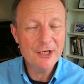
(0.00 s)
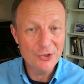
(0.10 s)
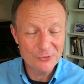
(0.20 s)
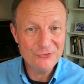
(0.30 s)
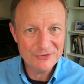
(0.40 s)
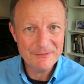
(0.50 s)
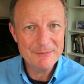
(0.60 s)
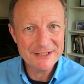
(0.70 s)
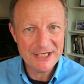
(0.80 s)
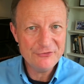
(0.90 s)
host, if I'm
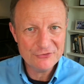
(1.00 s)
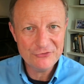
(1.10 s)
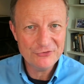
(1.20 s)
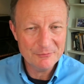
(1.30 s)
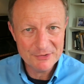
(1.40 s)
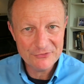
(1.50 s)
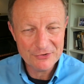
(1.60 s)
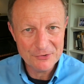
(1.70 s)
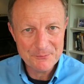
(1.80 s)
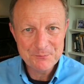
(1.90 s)
a guest at someone's
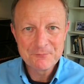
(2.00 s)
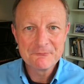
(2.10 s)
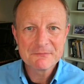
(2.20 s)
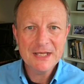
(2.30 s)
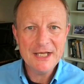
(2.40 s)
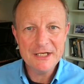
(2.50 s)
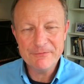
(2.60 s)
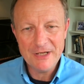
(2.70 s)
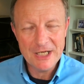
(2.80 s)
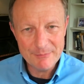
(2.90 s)
home. And if
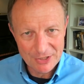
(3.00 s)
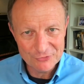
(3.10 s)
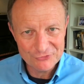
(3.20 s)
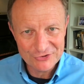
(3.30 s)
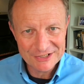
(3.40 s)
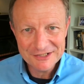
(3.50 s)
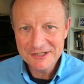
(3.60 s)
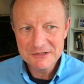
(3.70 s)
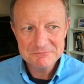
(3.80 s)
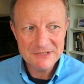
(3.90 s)
I'm hosting,
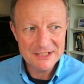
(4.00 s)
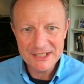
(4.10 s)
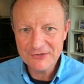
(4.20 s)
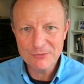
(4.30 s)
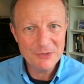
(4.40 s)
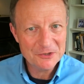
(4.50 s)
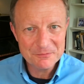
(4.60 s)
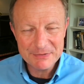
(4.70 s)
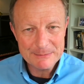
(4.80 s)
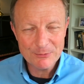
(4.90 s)
I like to welcome
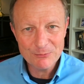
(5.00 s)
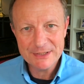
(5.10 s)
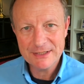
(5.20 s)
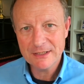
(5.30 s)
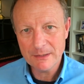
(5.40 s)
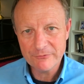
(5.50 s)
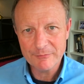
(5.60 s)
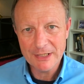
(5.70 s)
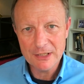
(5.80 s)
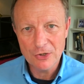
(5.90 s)
people when they come to
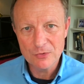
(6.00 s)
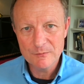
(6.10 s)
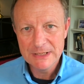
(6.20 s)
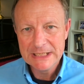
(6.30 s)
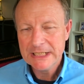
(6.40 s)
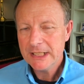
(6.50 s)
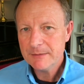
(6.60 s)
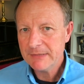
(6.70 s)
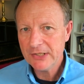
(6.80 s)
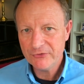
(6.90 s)
my home. It
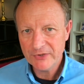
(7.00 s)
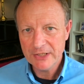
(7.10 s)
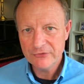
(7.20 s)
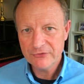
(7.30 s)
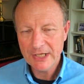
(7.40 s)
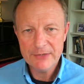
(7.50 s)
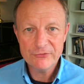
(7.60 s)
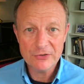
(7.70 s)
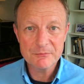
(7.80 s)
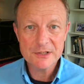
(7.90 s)
makes sense to have
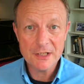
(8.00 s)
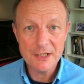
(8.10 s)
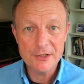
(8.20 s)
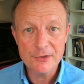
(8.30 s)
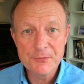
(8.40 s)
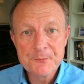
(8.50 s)
some kind of